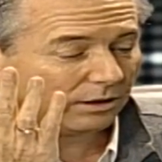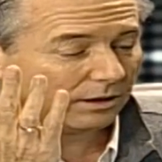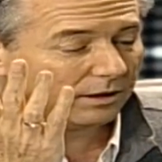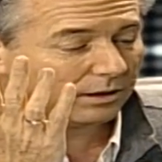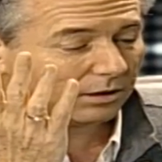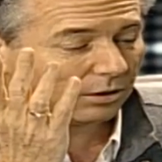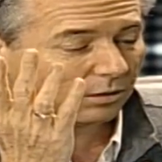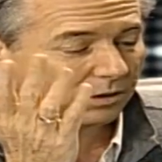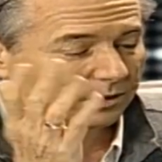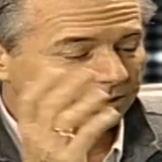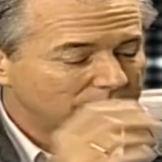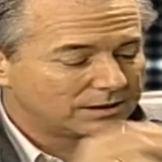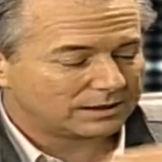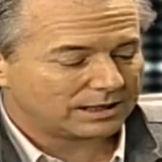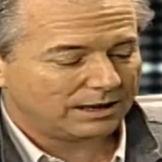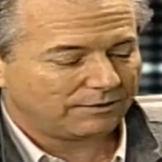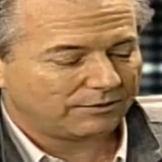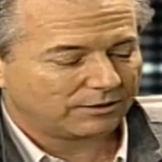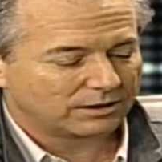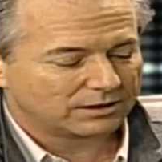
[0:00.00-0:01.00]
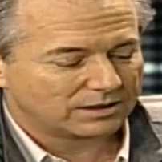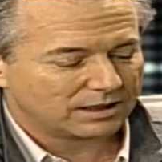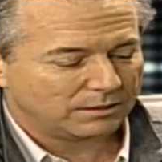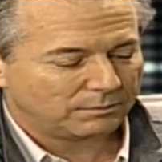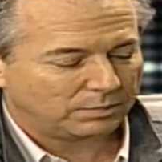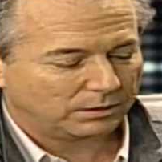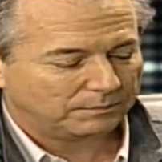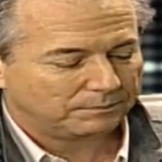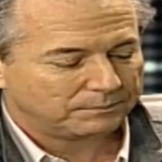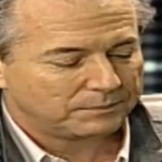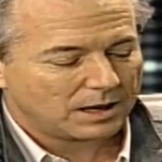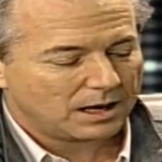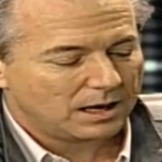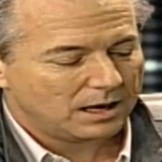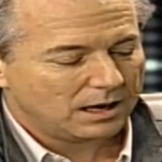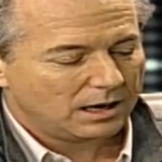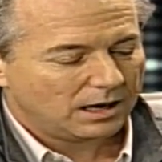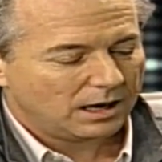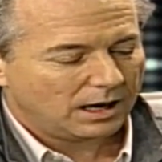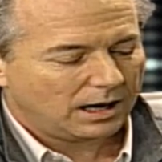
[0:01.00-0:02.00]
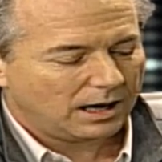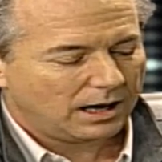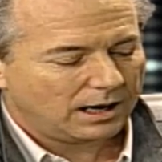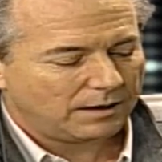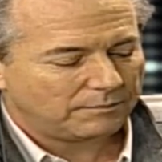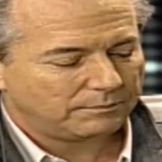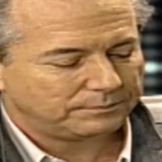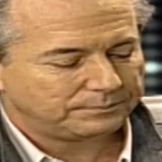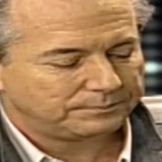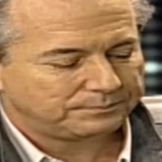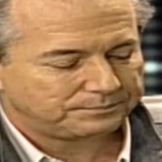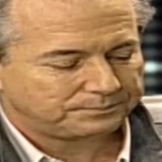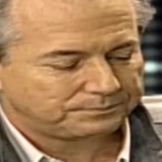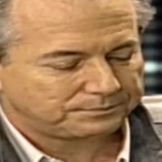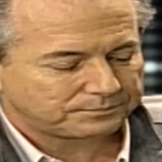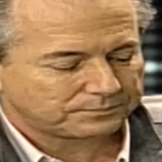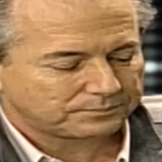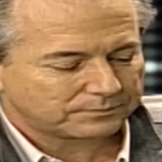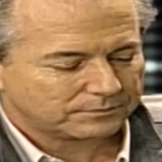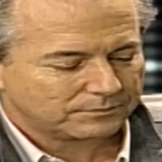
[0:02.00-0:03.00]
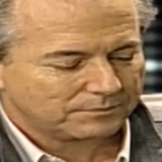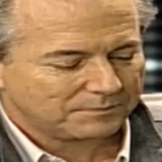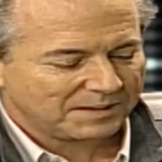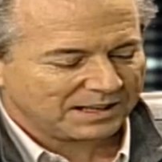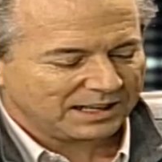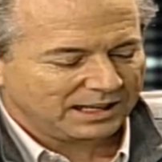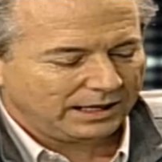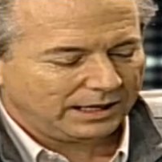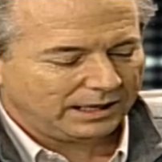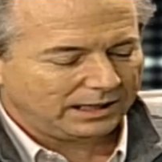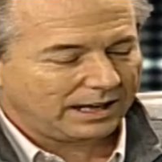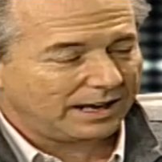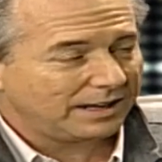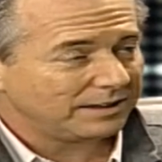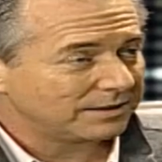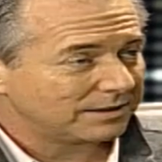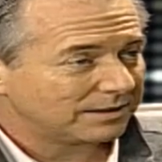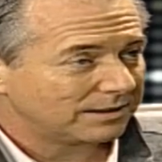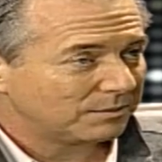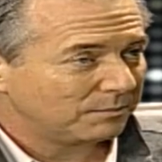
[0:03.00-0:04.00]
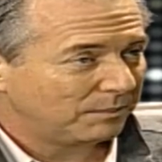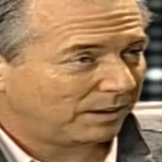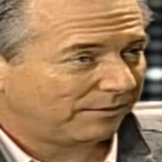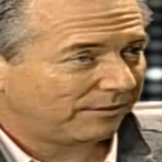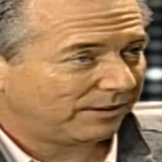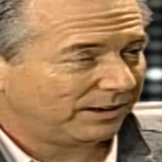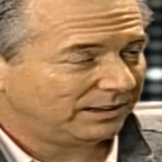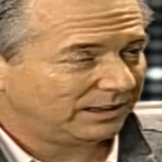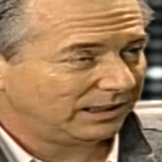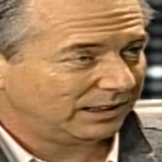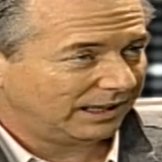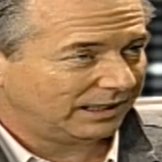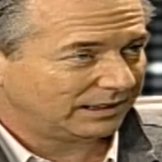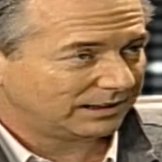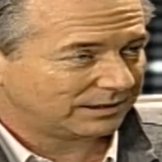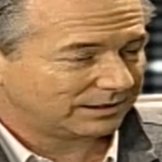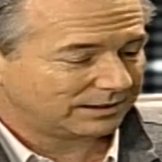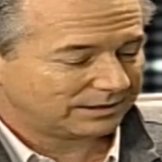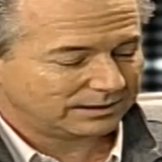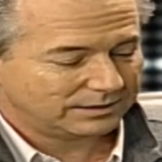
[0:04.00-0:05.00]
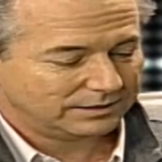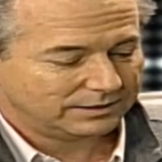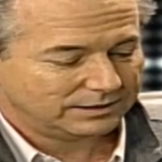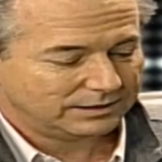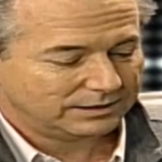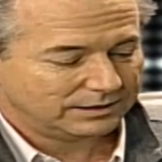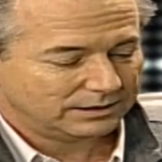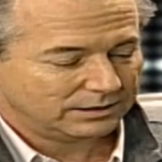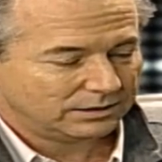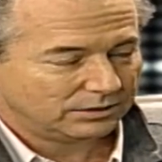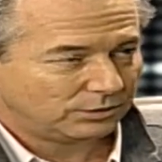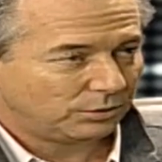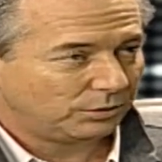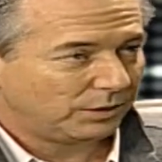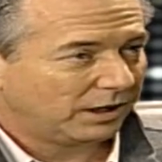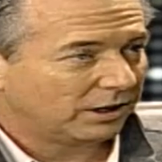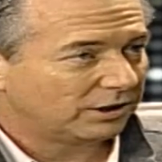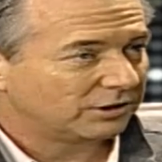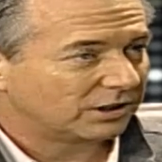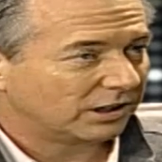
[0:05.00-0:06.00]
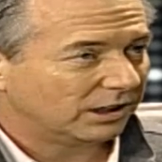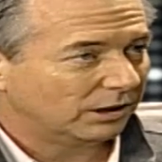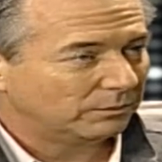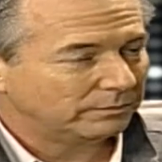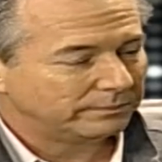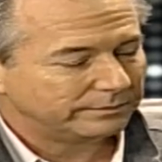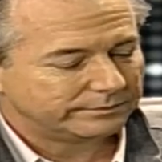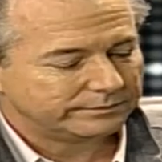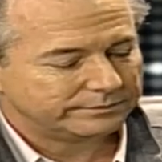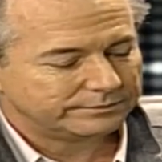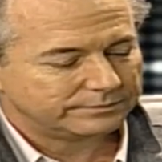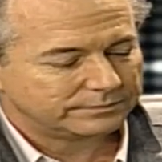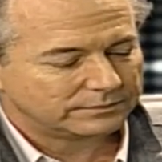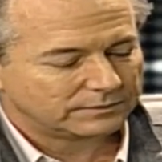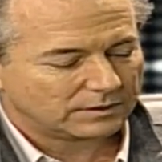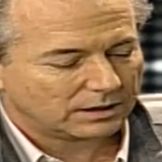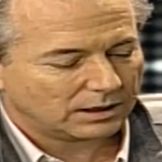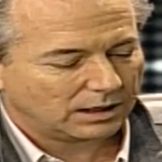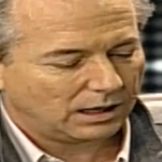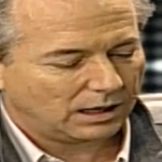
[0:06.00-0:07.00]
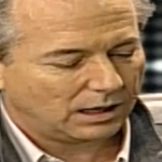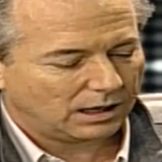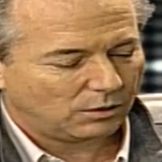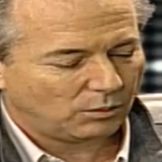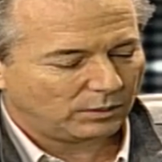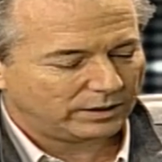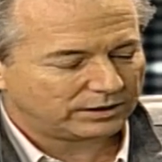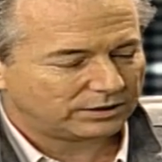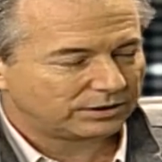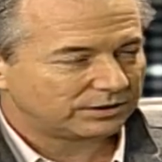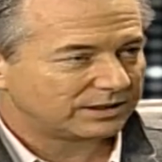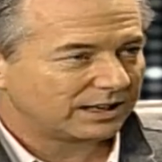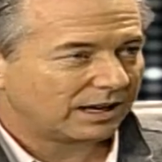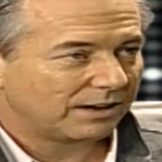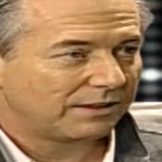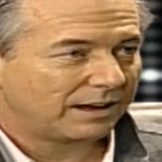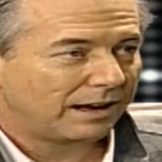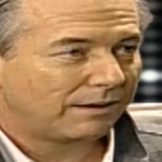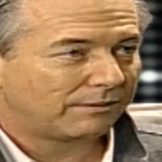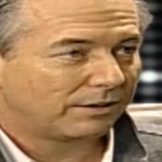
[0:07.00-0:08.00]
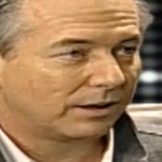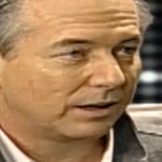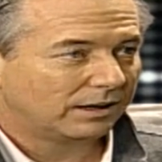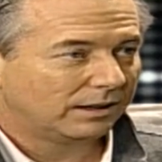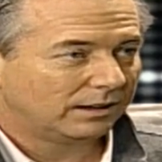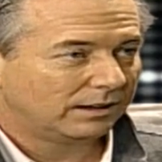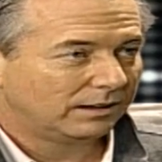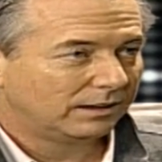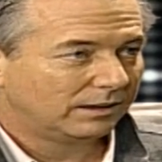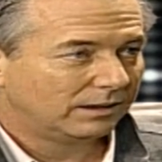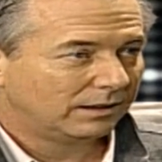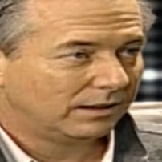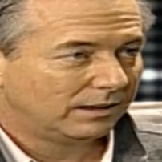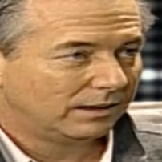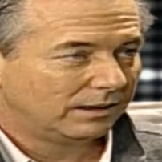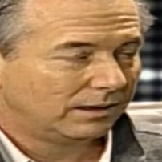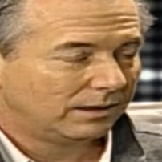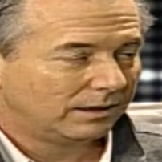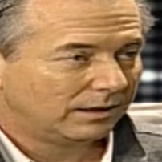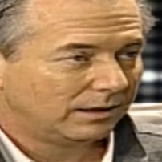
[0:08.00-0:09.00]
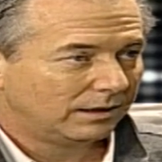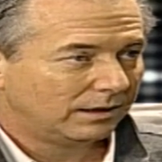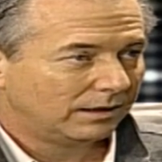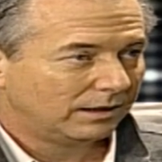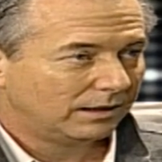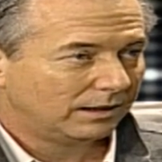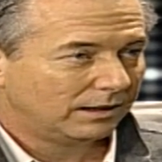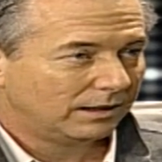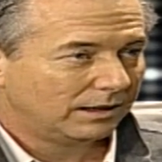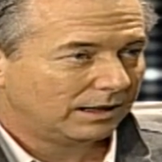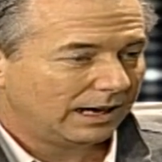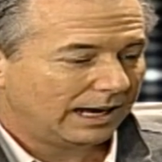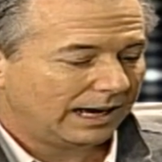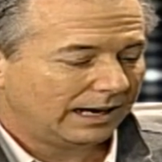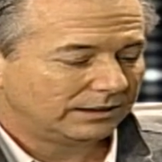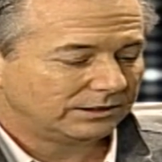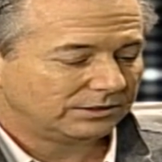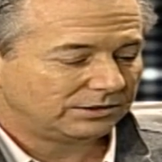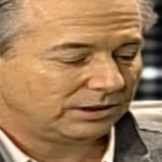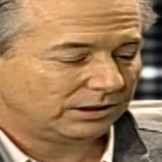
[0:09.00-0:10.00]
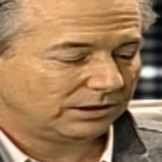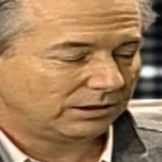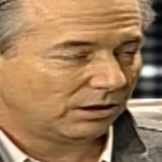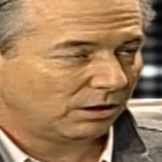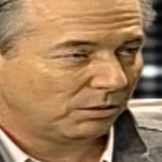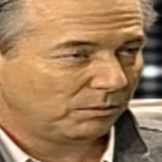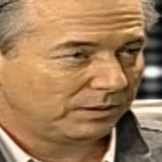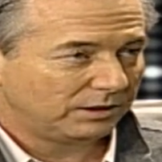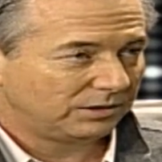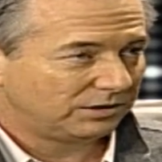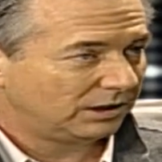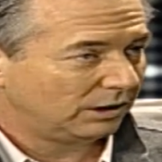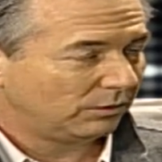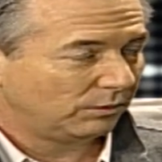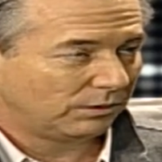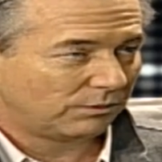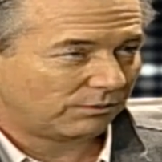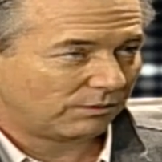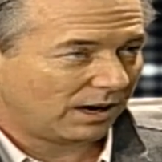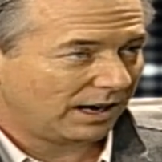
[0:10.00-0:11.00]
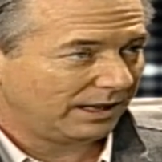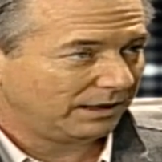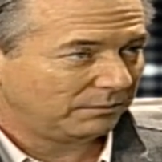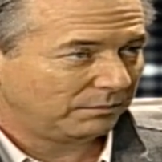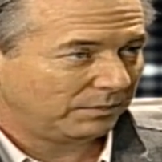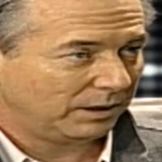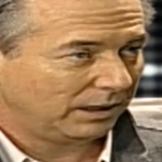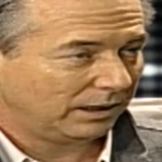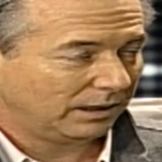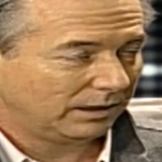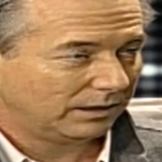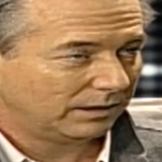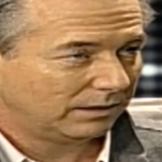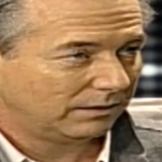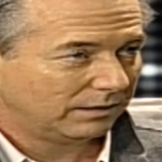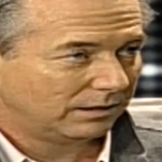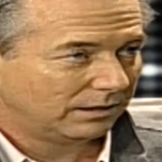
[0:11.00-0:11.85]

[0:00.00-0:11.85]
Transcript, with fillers: you, you can say, for example, um, Ines, my friend Ines, two years ago, uh, went to South Africa. And she told me she would write me.